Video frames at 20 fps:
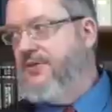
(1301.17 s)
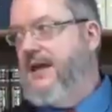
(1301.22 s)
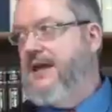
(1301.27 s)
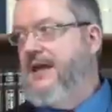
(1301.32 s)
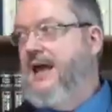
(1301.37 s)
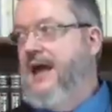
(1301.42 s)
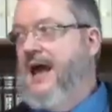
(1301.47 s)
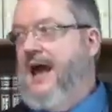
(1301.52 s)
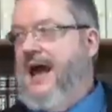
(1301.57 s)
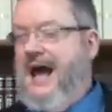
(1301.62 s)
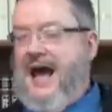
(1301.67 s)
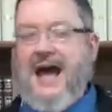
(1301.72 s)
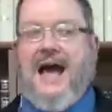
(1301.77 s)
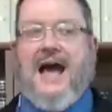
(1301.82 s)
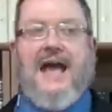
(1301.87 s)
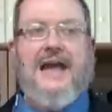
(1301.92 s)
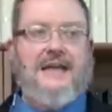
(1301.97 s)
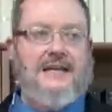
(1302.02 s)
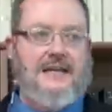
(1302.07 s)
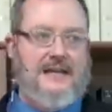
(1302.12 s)
they
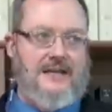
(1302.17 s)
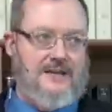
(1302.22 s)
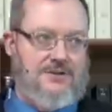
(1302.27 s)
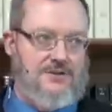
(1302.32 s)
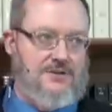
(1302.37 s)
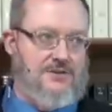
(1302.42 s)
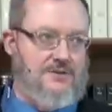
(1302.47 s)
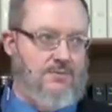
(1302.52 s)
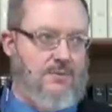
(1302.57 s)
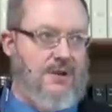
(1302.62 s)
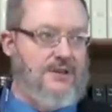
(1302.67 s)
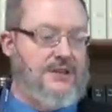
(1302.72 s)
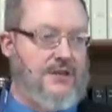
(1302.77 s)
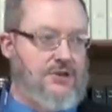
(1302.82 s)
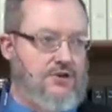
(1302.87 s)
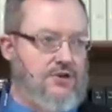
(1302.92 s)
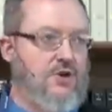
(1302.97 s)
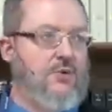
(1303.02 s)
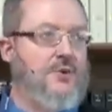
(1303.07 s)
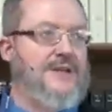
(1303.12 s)
hide is, what they
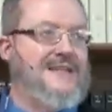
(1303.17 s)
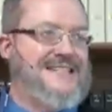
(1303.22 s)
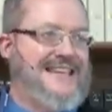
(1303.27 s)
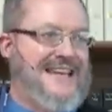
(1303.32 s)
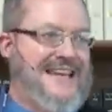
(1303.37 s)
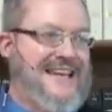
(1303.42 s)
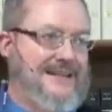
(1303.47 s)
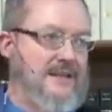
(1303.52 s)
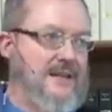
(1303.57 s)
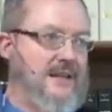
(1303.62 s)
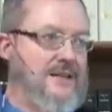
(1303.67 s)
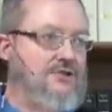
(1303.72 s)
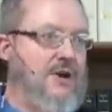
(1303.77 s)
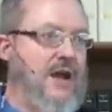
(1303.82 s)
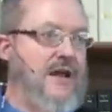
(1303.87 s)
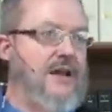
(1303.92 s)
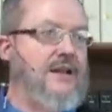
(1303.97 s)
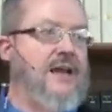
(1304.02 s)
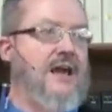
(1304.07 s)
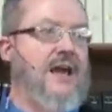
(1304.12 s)
do is hidden, they
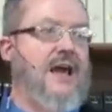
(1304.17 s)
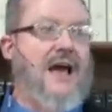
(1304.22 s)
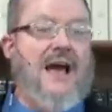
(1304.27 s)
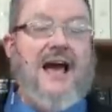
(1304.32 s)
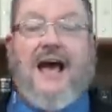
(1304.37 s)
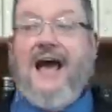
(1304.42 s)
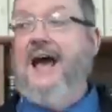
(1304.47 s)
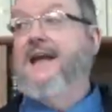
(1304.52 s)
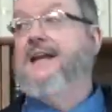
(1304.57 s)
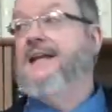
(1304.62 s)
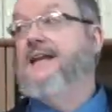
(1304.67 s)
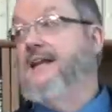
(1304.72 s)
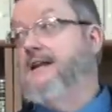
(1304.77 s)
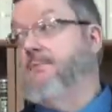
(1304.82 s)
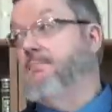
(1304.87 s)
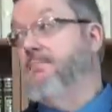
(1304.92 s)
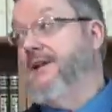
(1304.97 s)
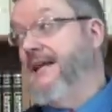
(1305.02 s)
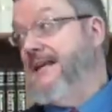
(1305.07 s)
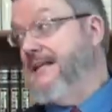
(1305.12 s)
try to hide it
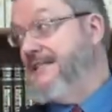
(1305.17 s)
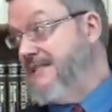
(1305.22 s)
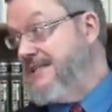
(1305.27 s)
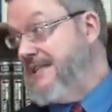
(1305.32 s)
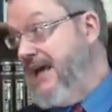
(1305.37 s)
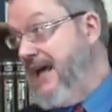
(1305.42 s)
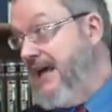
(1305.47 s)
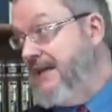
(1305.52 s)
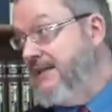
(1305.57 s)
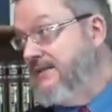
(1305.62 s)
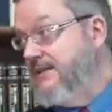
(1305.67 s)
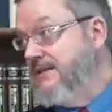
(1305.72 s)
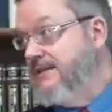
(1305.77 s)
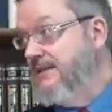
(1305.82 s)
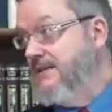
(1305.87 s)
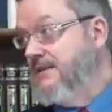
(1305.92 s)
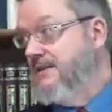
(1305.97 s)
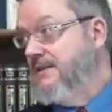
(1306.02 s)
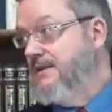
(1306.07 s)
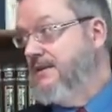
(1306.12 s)
in plain sight
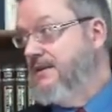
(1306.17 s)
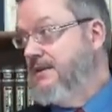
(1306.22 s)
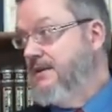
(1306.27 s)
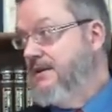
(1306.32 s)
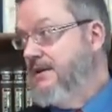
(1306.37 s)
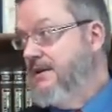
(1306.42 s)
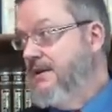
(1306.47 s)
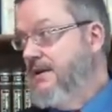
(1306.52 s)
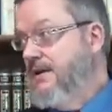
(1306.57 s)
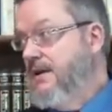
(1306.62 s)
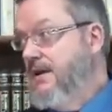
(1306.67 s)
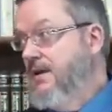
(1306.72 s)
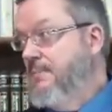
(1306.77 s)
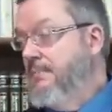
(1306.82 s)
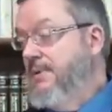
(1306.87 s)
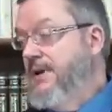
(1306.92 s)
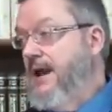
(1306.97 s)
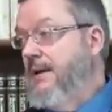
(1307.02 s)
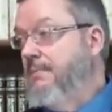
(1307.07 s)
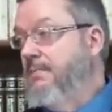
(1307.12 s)

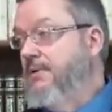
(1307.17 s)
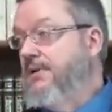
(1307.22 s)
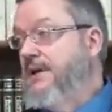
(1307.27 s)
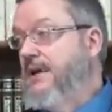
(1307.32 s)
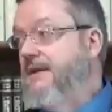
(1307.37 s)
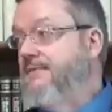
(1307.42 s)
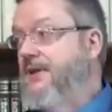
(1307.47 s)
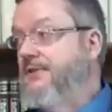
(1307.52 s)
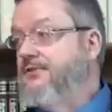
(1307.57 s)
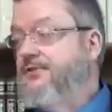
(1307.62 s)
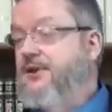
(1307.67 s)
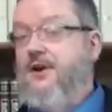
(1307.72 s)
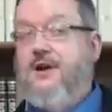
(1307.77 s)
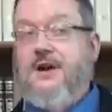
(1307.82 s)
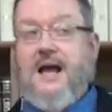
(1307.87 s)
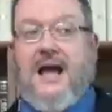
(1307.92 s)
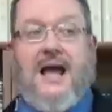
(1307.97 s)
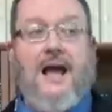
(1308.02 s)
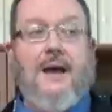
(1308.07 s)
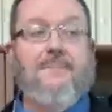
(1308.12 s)
but I believe that
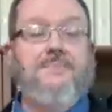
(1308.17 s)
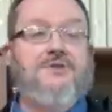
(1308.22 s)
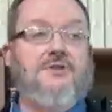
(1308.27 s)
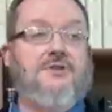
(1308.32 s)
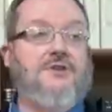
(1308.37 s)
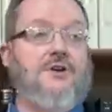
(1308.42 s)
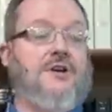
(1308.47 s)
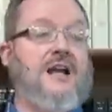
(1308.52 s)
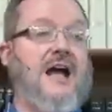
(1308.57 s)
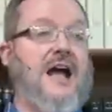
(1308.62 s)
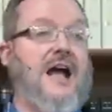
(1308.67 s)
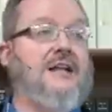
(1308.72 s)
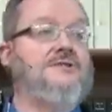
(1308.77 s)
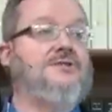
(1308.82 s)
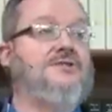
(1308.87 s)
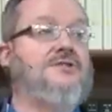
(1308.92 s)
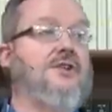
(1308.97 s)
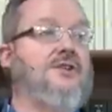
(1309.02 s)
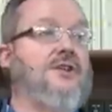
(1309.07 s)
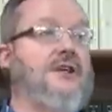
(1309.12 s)
they're, they're
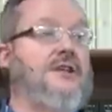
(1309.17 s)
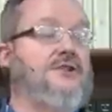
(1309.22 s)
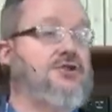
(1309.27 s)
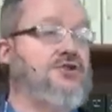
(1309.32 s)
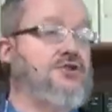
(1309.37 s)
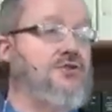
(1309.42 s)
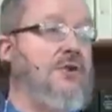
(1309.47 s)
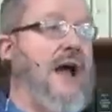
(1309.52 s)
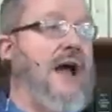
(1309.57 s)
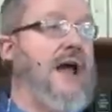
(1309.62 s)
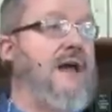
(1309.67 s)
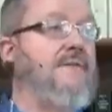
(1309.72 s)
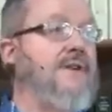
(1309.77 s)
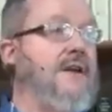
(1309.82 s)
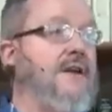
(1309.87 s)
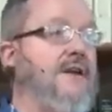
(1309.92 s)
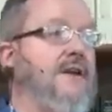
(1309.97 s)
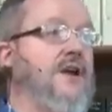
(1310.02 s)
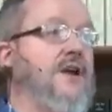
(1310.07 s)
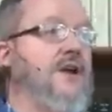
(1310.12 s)
constantly
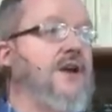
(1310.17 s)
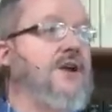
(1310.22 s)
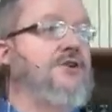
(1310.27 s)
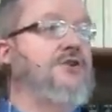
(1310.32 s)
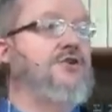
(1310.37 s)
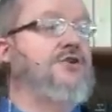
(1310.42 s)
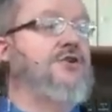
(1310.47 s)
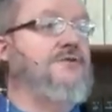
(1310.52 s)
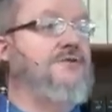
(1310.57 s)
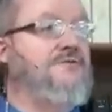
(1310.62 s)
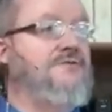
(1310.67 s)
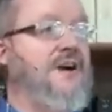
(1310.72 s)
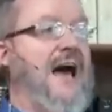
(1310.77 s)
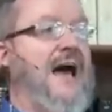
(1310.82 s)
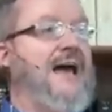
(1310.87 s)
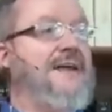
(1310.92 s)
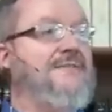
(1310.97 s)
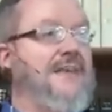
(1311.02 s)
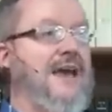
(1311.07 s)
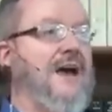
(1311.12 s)
striving to
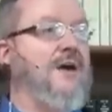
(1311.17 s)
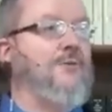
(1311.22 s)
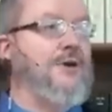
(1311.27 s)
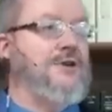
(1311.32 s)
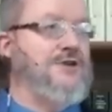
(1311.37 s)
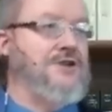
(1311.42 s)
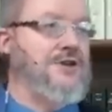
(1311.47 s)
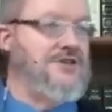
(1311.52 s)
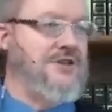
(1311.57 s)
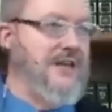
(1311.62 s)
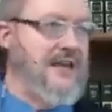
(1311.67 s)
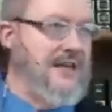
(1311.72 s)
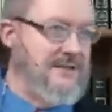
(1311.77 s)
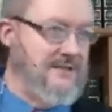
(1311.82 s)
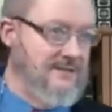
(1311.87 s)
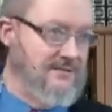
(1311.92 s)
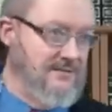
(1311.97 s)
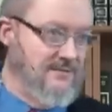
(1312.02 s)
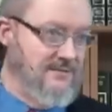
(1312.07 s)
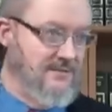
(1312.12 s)
find that which is
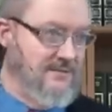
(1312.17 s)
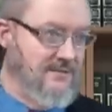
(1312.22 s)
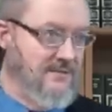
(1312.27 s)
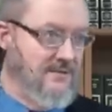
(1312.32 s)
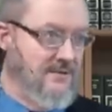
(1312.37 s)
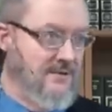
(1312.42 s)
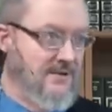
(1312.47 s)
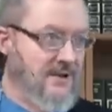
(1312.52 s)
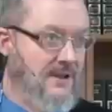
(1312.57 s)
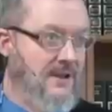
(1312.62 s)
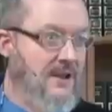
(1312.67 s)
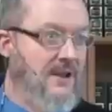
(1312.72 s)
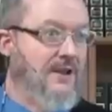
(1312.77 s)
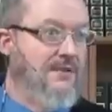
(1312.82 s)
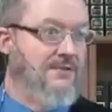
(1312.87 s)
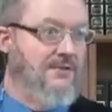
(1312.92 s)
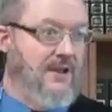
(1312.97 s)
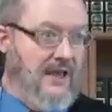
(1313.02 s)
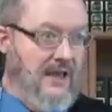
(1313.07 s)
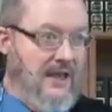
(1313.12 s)
hidden
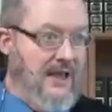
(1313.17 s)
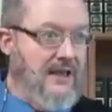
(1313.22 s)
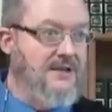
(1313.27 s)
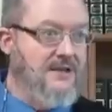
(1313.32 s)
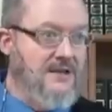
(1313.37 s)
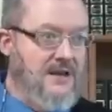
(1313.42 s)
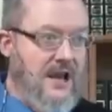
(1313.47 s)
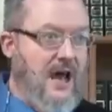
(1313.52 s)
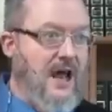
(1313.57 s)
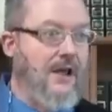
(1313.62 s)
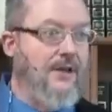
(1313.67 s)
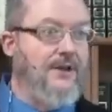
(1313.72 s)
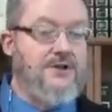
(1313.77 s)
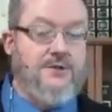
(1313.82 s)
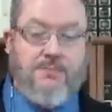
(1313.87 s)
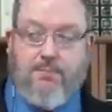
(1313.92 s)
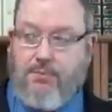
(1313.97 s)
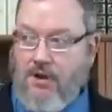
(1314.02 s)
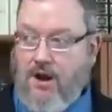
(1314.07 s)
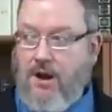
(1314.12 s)
the hidden
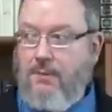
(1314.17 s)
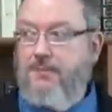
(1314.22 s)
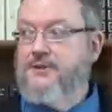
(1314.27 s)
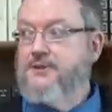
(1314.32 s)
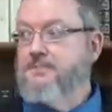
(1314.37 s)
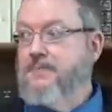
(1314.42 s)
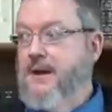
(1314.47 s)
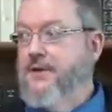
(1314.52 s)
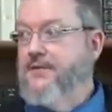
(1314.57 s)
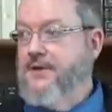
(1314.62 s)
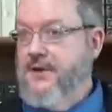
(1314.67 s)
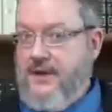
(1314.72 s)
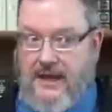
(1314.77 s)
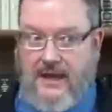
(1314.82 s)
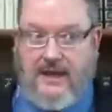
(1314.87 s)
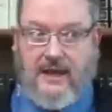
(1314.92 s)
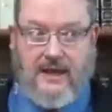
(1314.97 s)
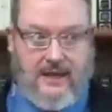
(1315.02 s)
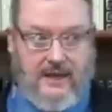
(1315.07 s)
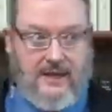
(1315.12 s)
knowledge promised by the
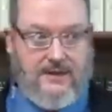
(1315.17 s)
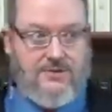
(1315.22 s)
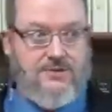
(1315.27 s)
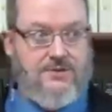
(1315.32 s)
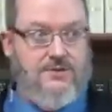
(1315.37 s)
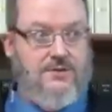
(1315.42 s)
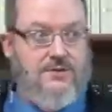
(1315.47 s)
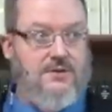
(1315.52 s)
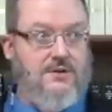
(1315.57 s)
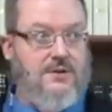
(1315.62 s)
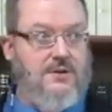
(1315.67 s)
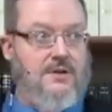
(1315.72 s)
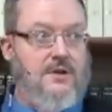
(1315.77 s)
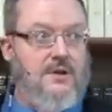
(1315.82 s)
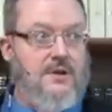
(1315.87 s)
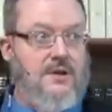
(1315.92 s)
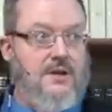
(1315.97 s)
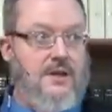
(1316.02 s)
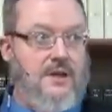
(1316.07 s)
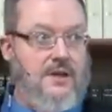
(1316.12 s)
Nachash
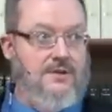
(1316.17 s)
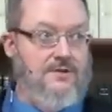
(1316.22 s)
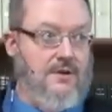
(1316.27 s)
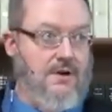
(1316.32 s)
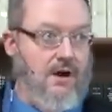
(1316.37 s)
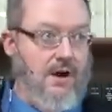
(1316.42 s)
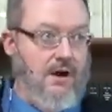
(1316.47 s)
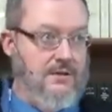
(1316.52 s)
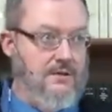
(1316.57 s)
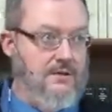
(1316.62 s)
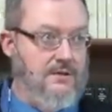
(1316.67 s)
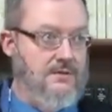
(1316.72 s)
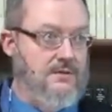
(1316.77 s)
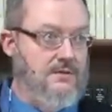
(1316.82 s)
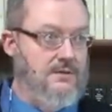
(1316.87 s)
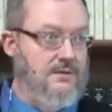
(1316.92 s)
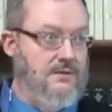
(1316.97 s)
in the garden.